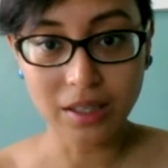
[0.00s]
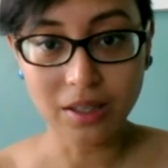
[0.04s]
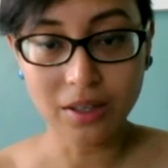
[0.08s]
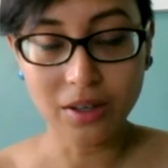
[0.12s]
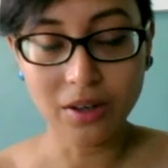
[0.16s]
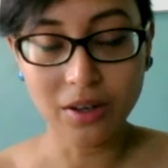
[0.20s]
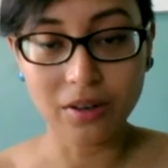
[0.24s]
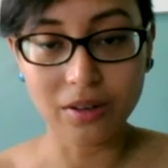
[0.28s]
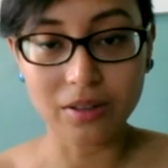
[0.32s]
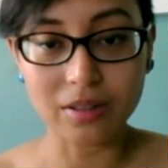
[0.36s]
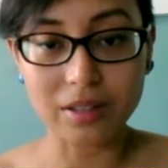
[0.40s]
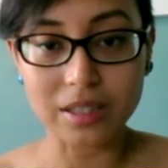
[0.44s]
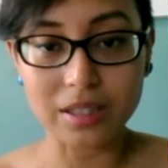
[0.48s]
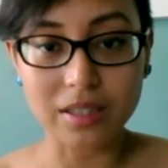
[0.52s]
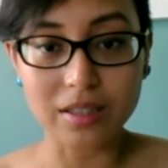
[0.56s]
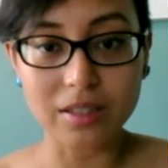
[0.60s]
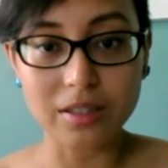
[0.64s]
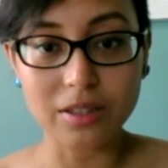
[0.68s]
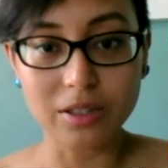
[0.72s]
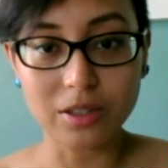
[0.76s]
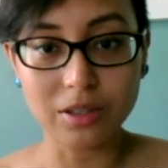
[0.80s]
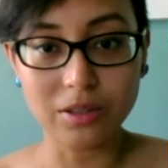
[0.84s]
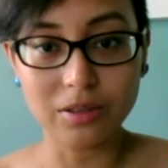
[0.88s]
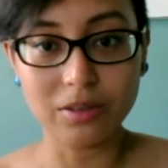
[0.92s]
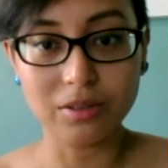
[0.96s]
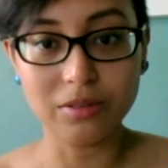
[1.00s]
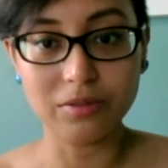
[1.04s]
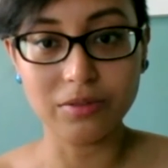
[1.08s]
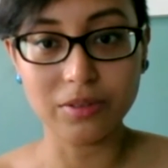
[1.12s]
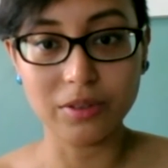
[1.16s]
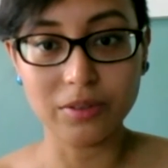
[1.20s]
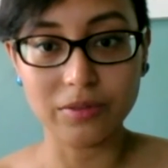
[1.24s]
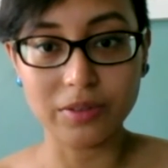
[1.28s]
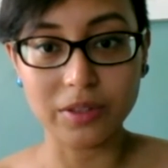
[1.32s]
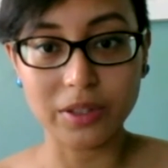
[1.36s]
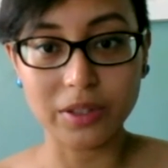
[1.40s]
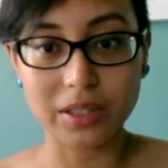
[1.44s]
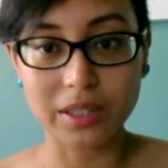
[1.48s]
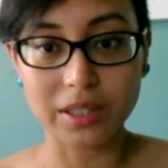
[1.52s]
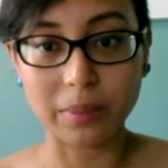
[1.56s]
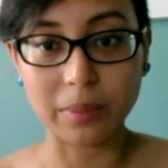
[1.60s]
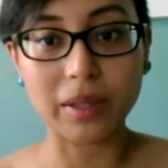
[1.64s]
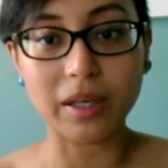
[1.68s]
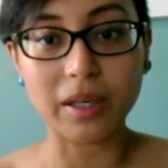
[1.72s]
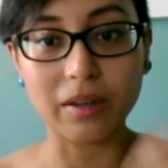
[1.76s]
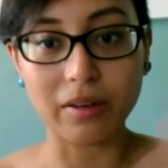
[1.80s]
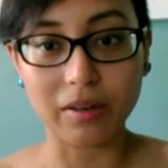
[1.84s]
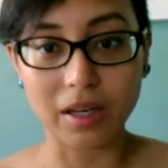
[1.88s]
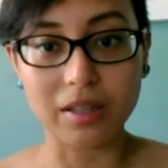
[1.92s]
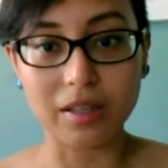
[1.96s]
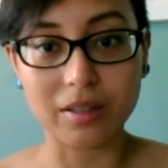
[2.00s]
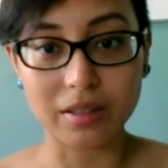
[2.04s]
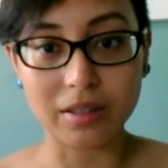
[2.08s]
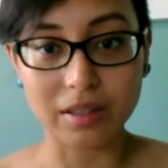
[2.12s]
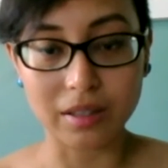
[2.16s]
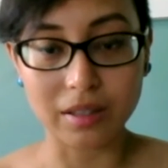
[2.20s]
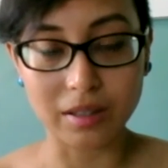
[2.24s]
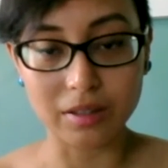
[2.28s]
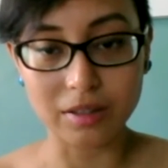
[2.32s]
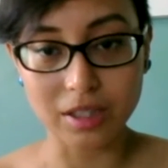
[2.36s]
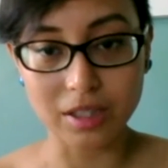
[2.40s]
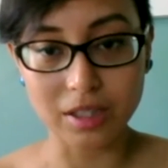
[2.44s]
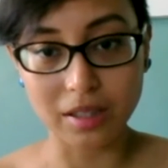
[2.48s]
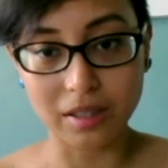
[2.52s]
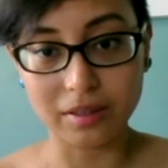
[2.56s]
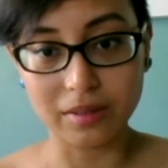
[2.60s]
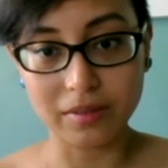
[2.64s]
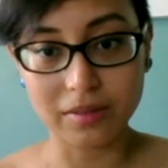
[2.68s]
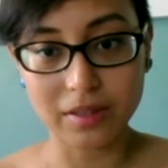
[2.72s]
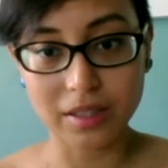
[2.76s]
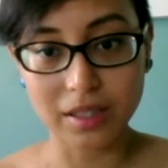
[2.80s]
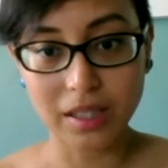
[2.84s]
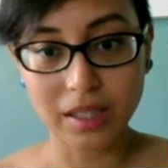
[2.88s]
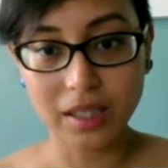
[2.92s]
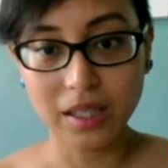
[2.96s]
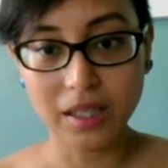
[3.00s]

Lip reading: or is it to fulfill something greater than ourselves?